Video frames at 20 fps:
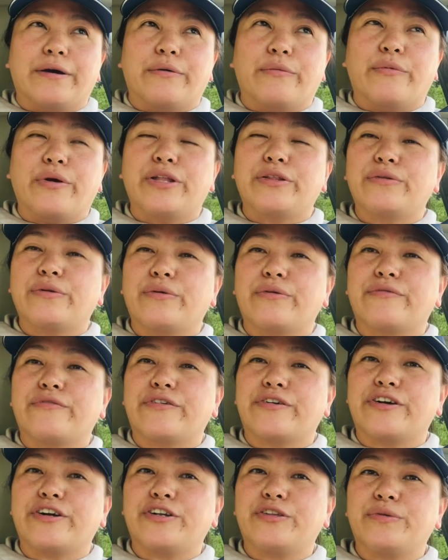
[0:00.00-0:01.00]
went
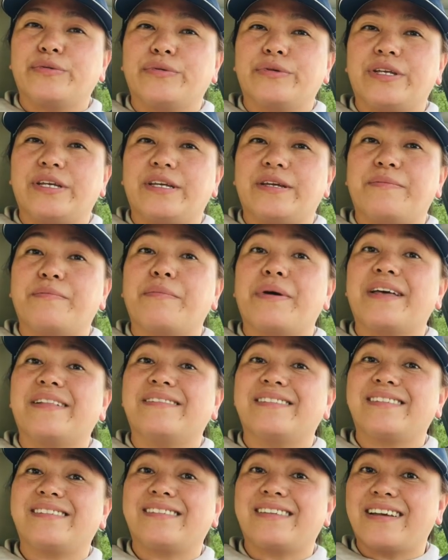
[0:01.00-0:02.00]
over to the
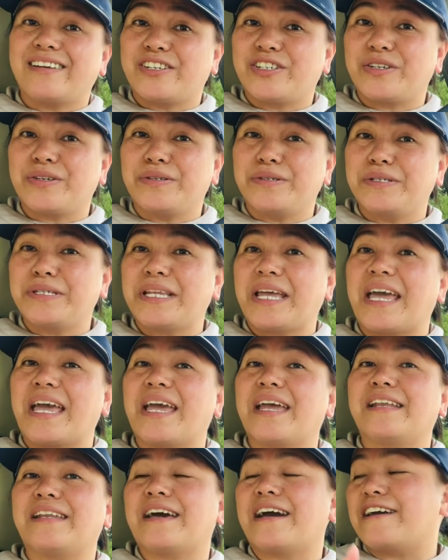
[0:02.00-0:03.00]
men's section
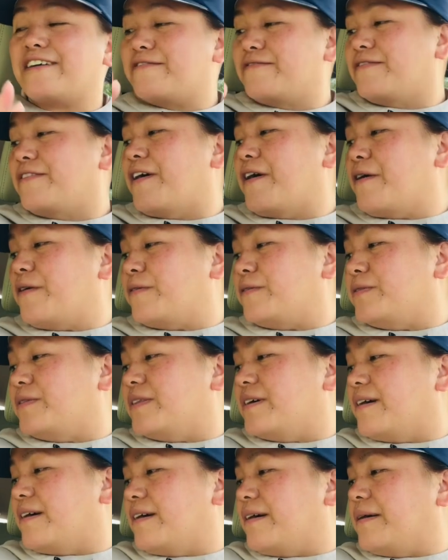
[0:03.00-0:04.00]
and I
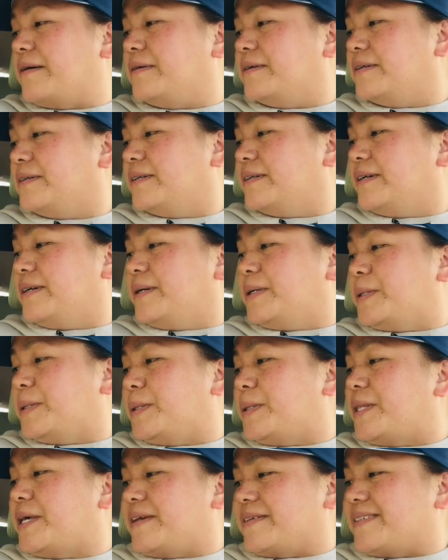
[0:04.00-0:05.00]
found
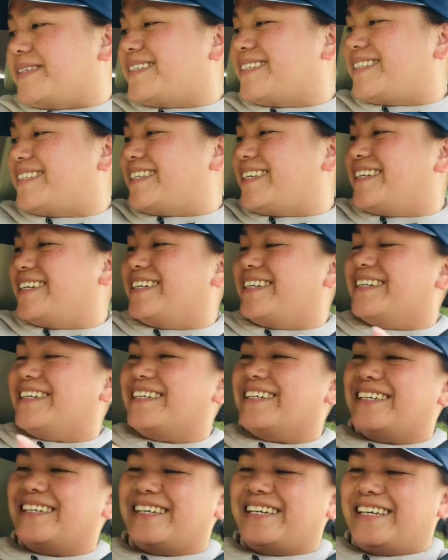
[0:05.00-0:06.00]
this.
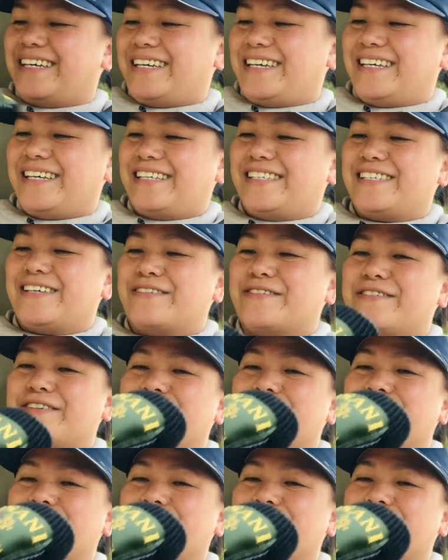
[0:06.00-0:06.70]
So